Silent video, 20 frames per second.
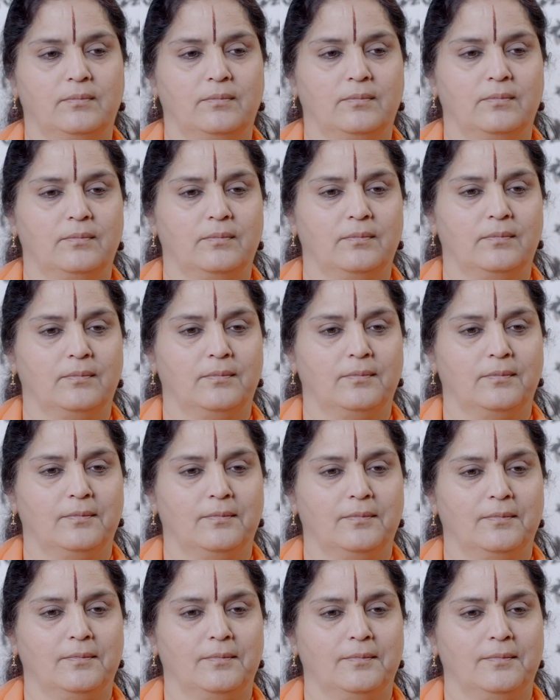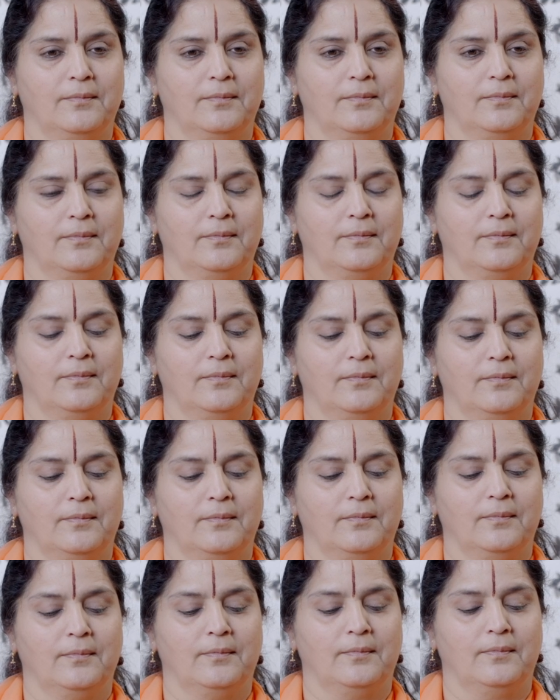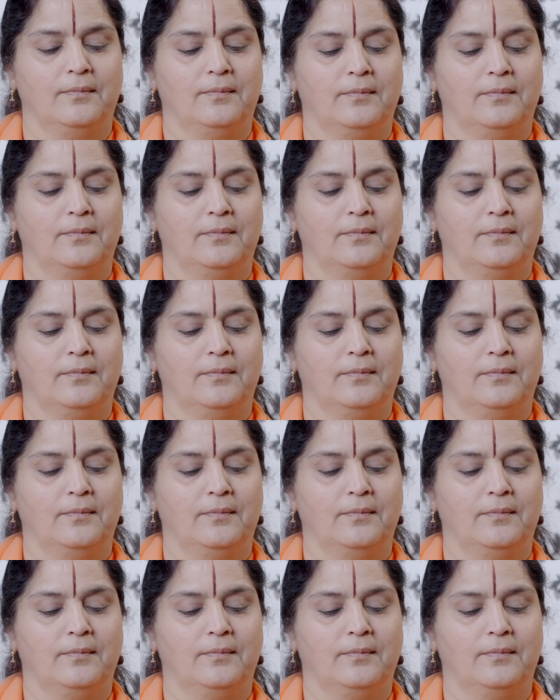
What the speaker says: (silence)